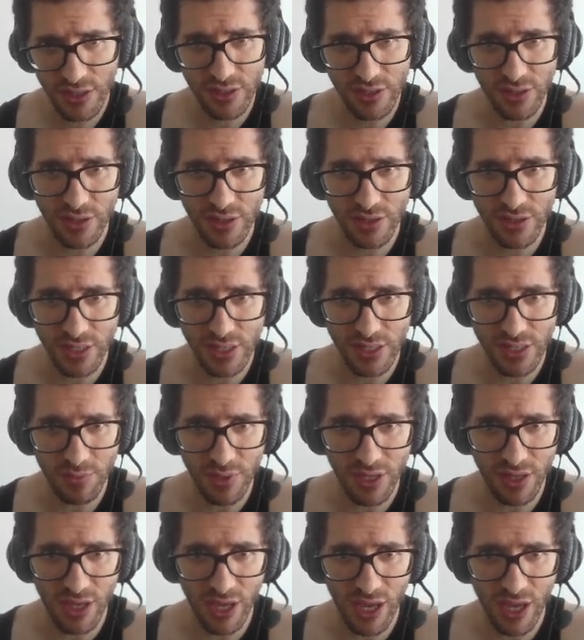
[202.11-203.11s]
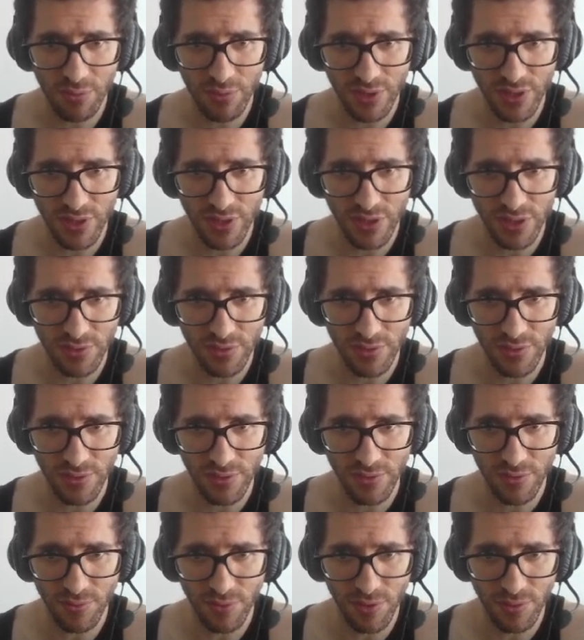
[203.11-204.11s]
then this might happen and it
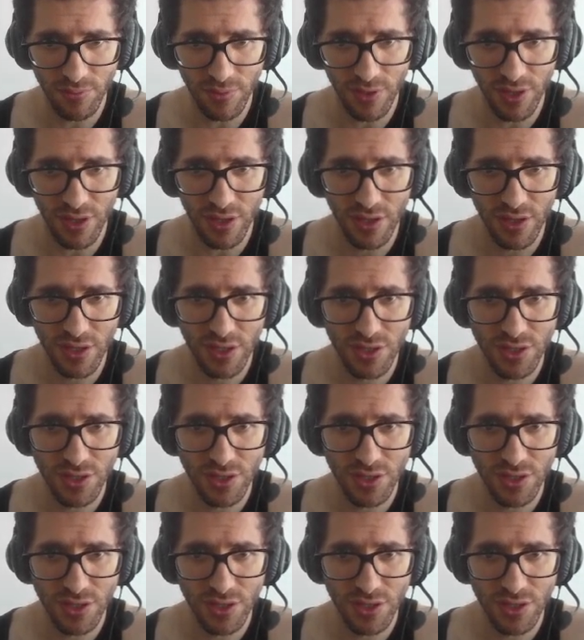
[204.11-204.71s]
would be